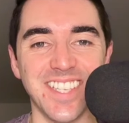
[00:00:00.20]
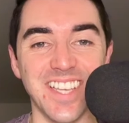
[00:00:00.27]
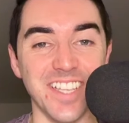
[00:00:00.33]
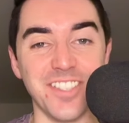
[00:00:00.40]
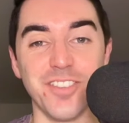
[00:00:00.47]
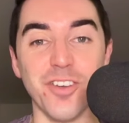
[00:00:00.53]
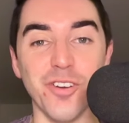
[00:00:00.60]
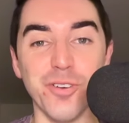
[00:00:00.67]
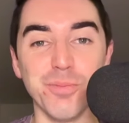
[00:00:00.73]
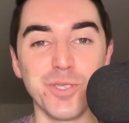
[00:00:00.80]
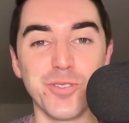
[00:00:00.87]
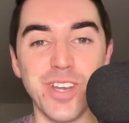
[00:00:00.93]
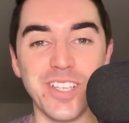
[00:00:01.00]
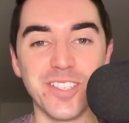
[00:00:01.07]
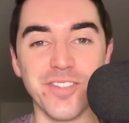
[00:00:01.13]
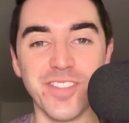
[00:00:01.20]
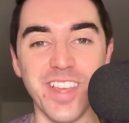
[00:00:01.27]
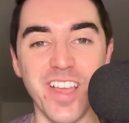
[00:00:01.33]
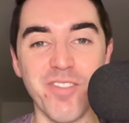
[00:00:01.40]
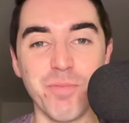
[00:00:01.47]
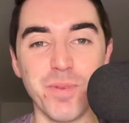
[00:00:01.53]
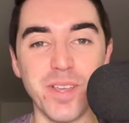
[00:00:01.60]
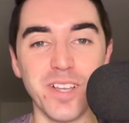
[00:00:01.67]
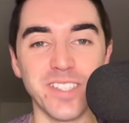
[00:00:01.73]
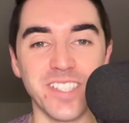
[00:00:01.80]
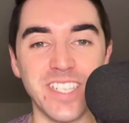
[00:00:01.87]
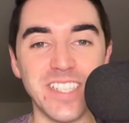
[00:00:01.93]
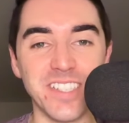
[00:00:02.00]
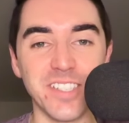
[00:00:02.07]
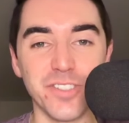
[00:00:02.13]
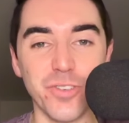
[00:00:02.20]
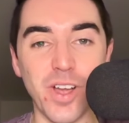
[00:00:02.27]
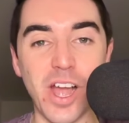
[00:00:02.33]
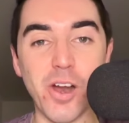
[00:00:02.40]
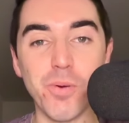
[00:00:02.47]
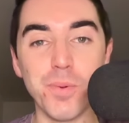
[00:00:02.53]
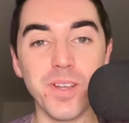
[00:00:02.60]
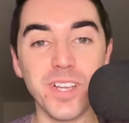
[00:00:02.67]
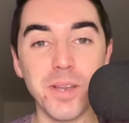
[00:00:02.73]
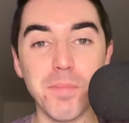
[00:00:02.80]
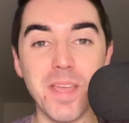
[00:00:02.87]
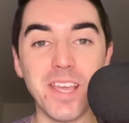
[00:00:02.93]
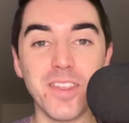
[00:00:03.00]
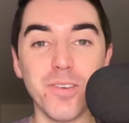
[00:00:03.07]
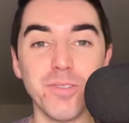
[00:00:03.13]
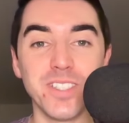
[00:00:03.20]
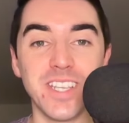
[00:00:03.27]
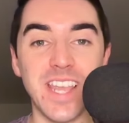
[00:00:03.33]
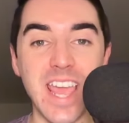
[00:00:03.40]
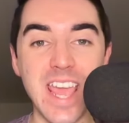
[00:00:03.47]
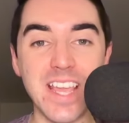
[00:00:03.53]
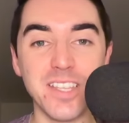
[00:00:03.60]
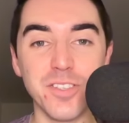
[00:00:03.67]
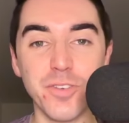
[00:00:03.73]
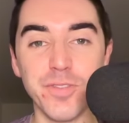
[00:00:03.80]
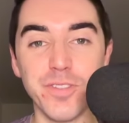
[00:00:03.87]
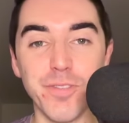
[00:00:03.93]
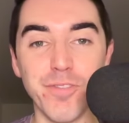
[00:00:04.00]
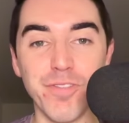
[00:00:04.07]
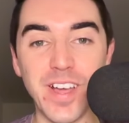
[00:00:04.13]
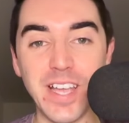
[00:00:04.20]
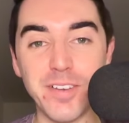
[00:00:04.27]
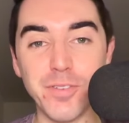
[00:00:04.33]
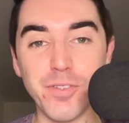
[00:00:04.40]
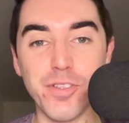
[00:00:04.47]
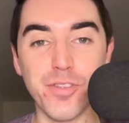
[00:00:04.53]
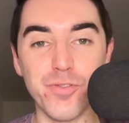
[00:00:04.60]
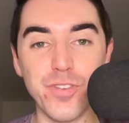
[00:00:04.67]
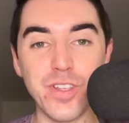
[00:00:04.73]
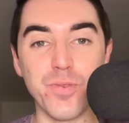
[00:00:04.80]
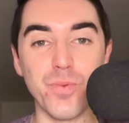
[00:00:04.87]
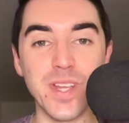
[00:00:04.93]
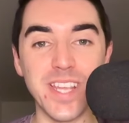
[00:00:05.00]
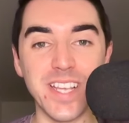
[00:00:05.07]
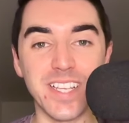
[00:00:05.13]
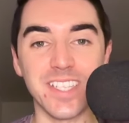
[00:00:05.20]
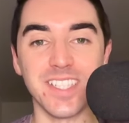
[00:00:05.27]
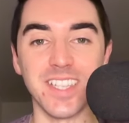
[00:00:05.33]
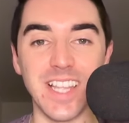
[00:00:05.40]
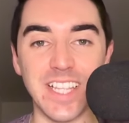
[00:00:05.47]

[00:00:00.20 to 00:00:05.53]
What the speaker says: It's the home stretch of the FPL season, so how are we going to make those gains over the final 3 weeks?